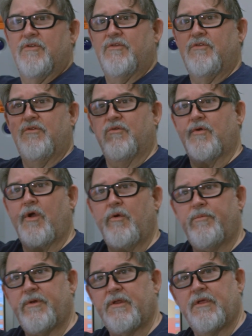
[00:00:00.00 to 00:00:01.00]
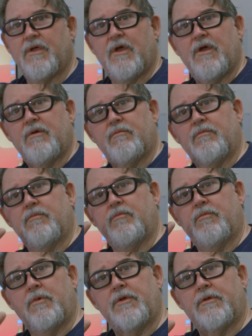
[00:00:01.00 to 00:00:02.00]
you're opening up
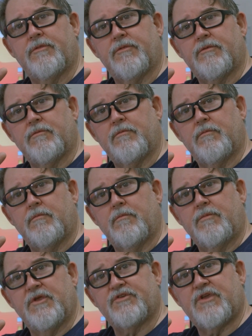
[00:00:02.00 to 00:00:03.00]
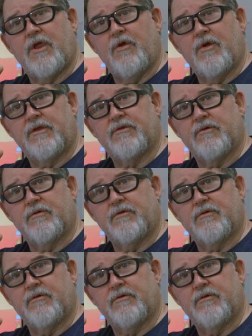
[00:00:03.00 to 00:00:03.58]
with this character.